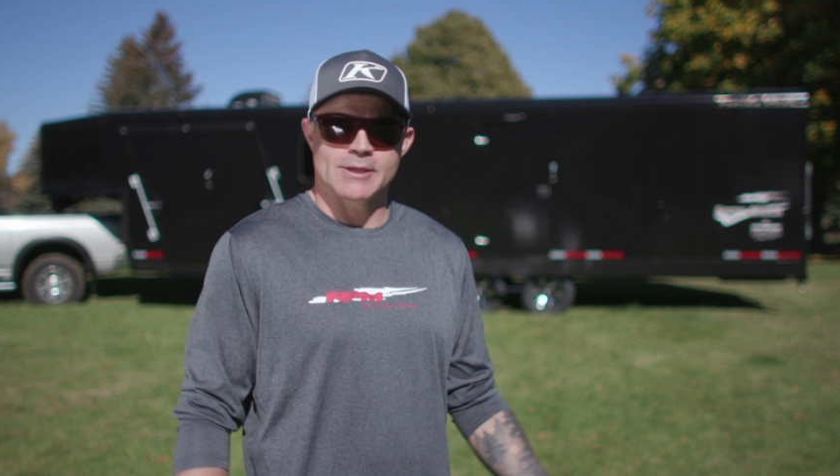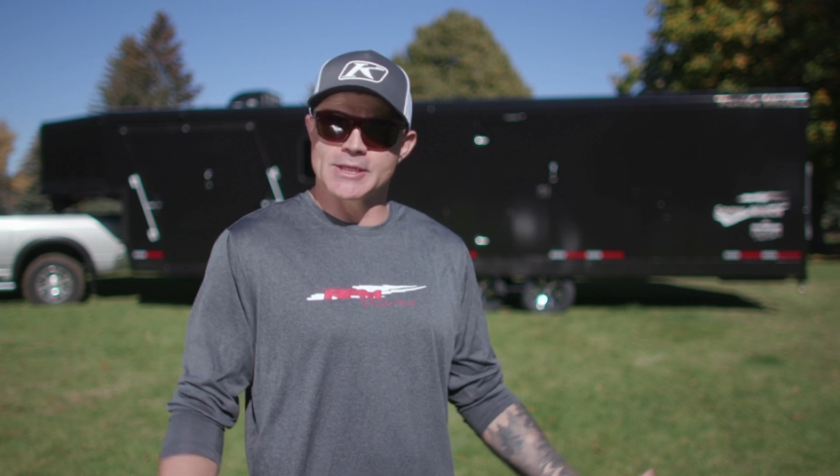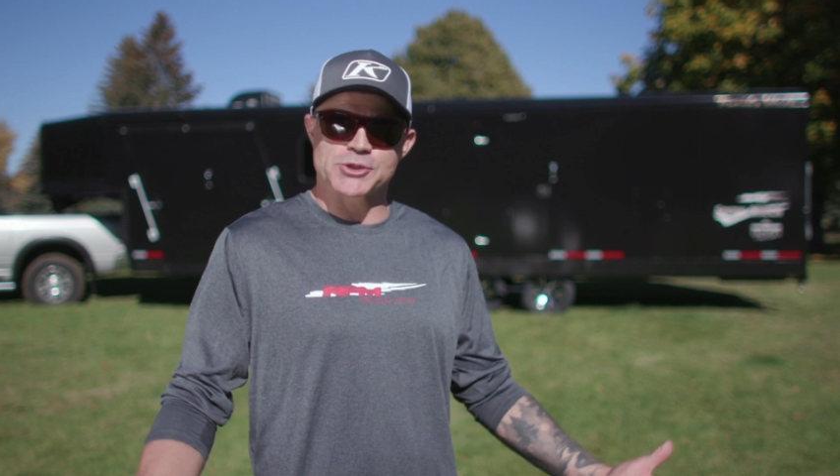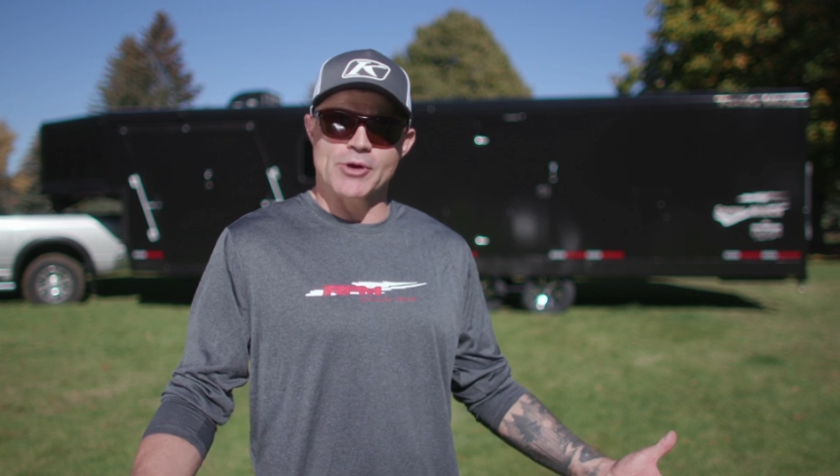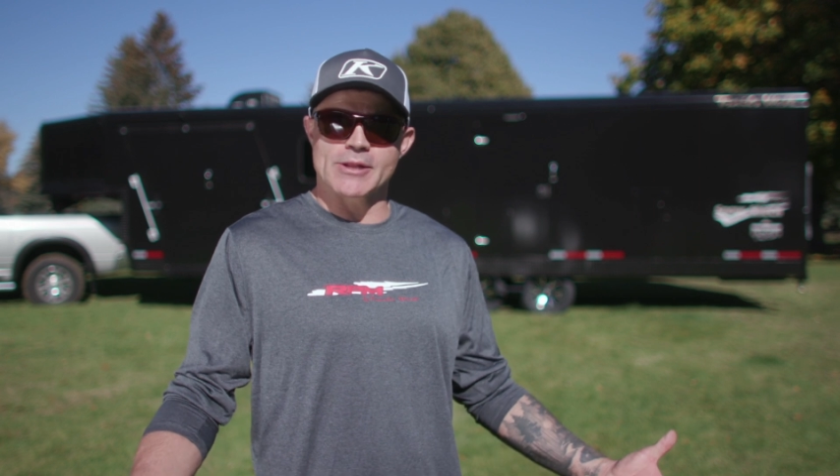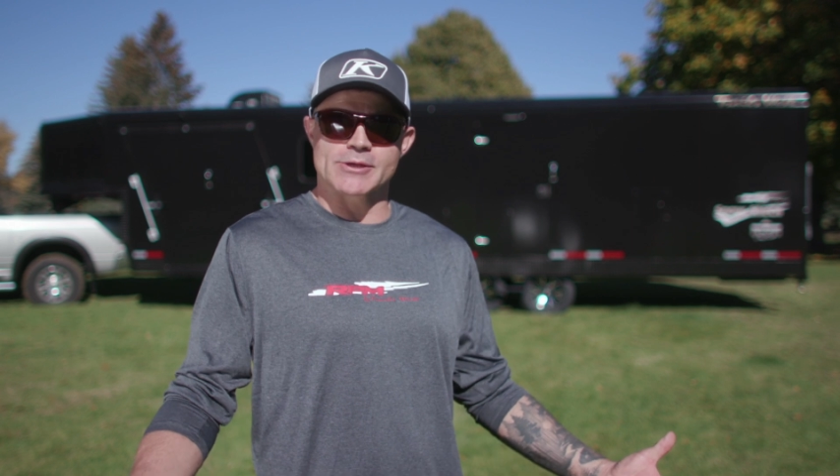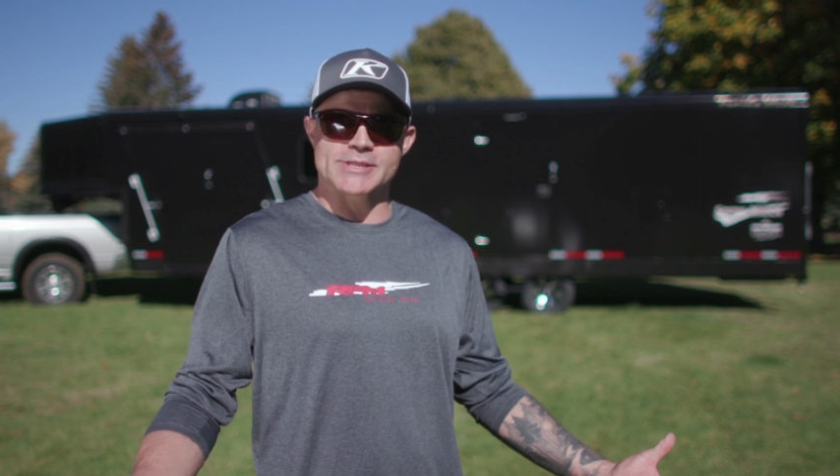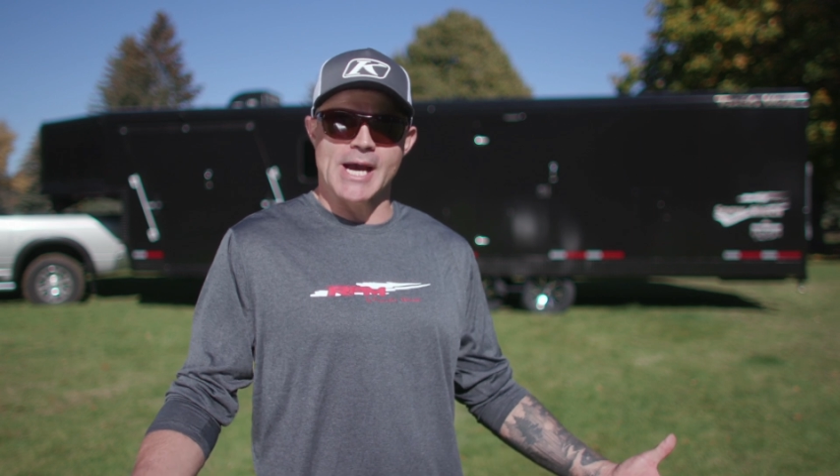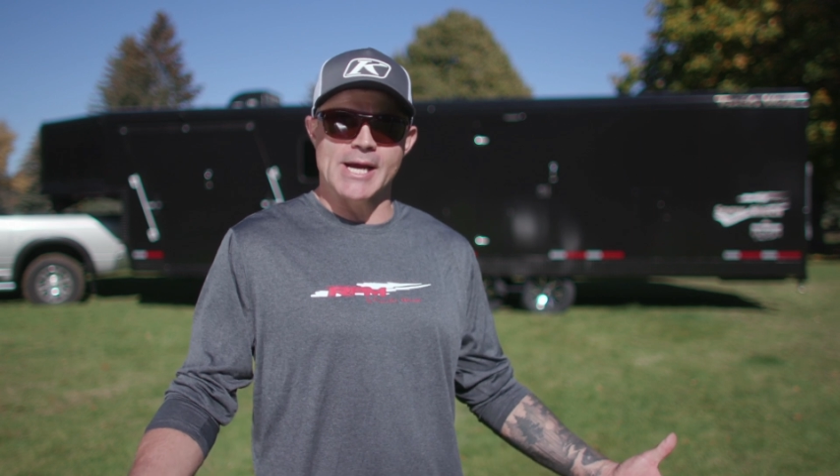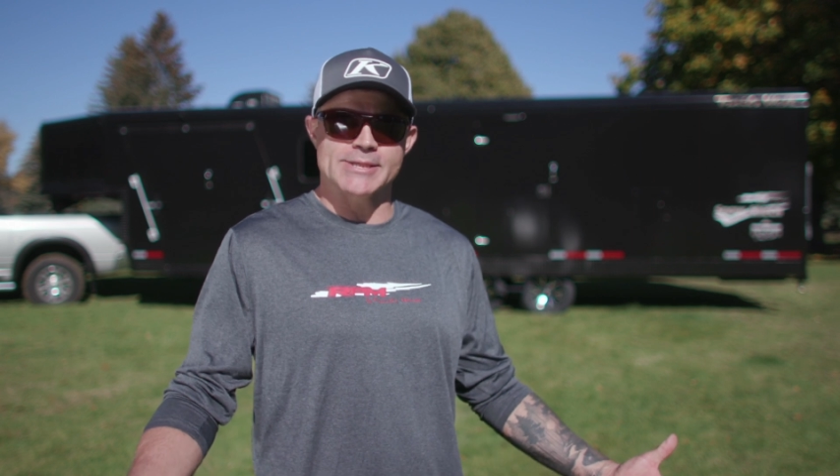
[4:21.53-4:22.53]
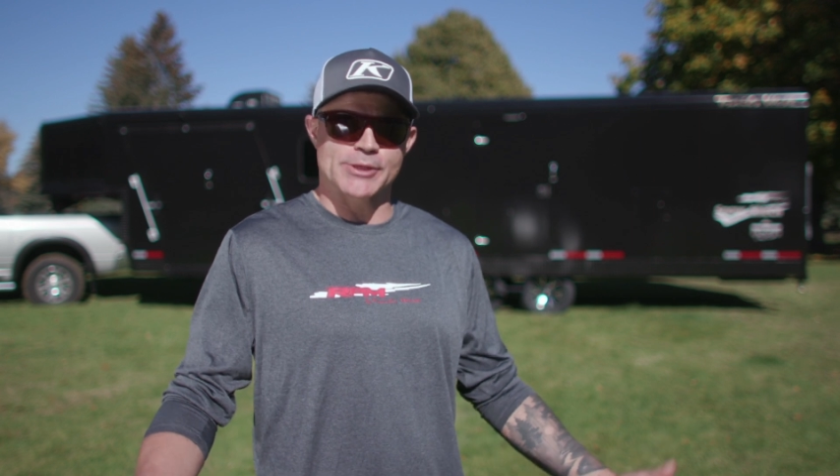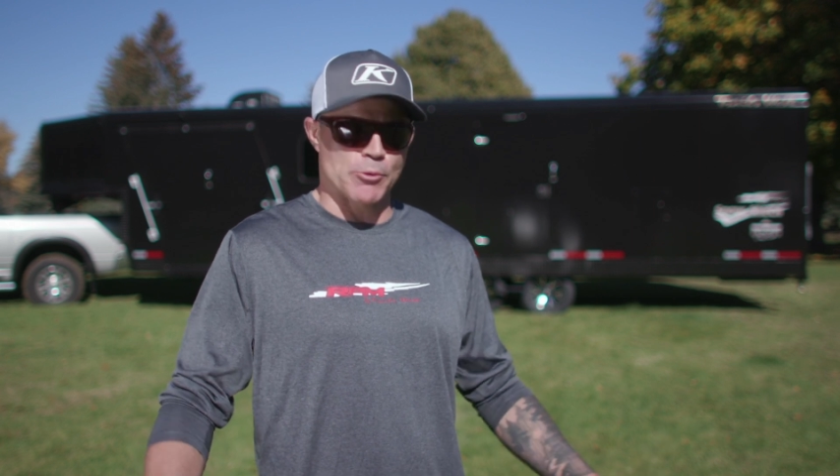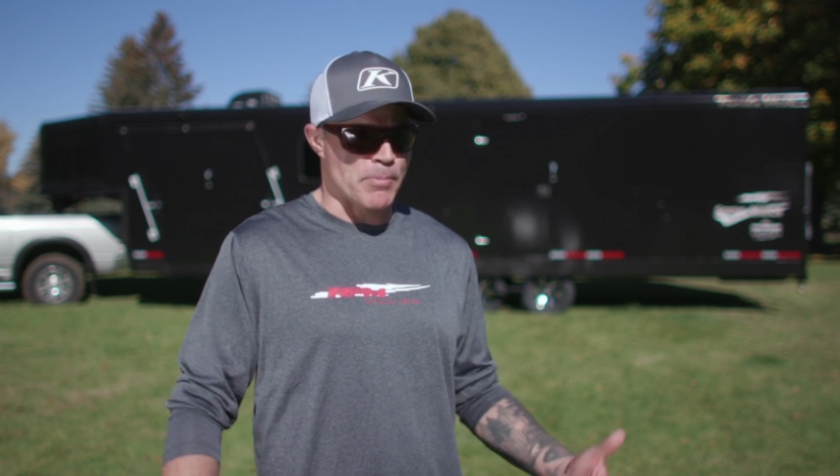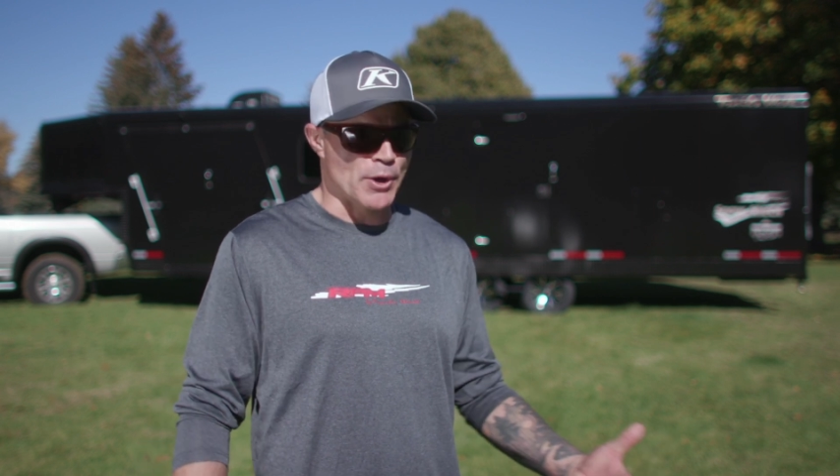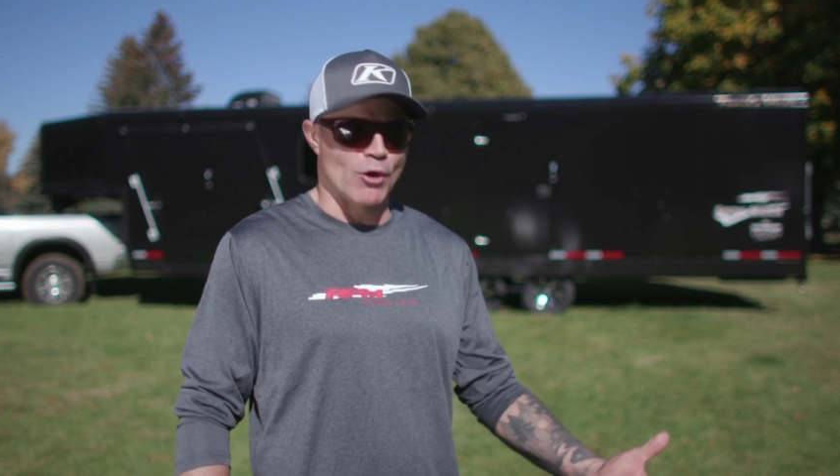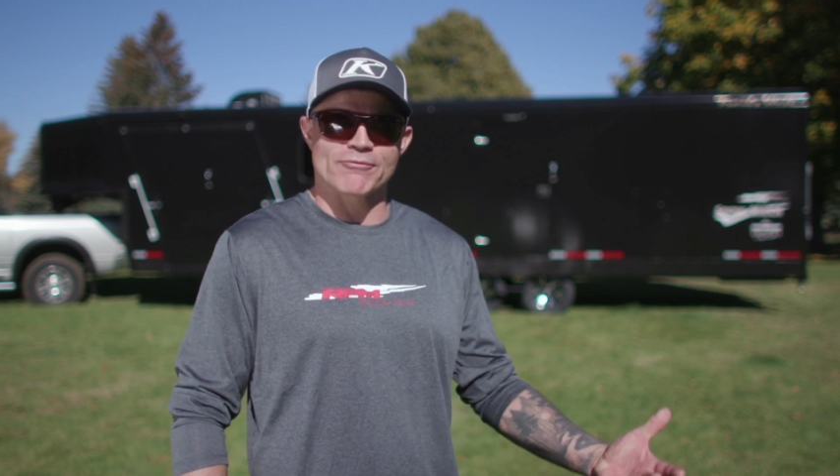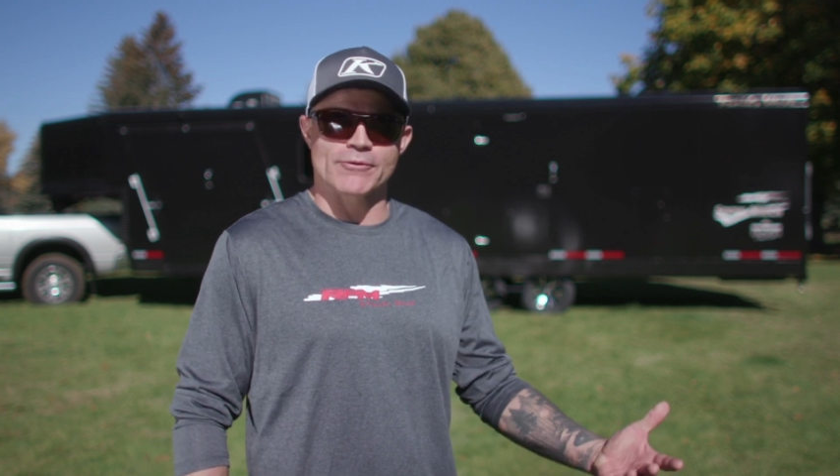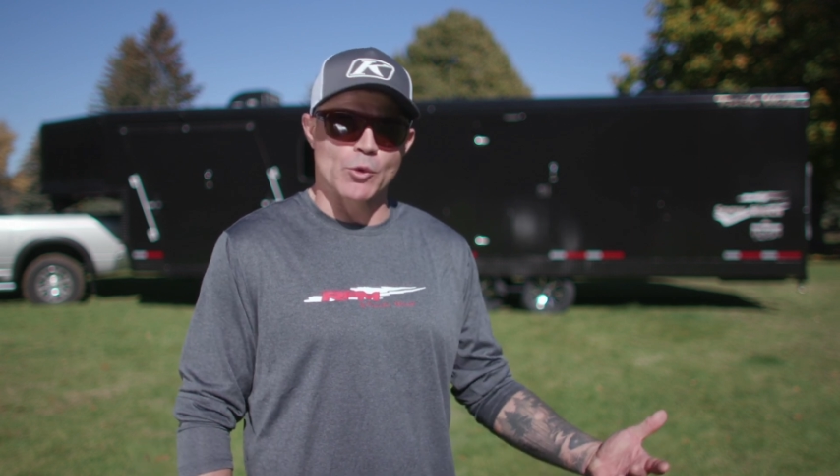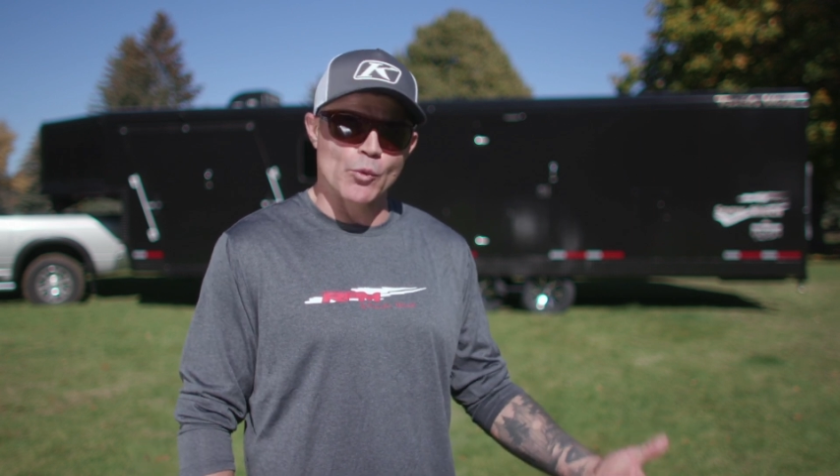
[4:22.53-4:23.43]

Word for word: These trailers, guys, they're built for the